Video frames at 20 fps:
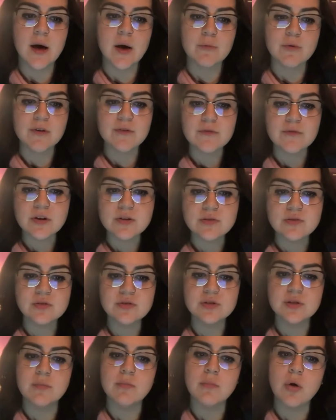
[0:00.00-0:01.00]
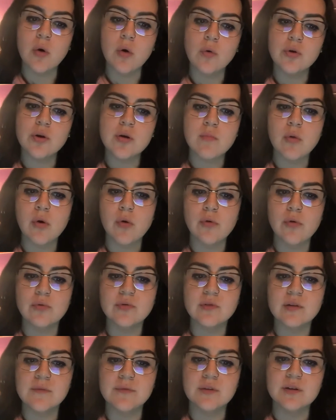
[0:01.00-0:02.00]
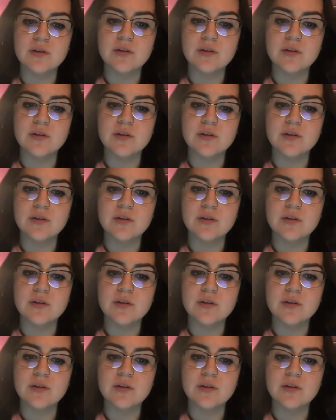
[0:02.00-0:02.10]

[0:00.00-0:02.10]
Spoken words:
refers to the mode or modes of the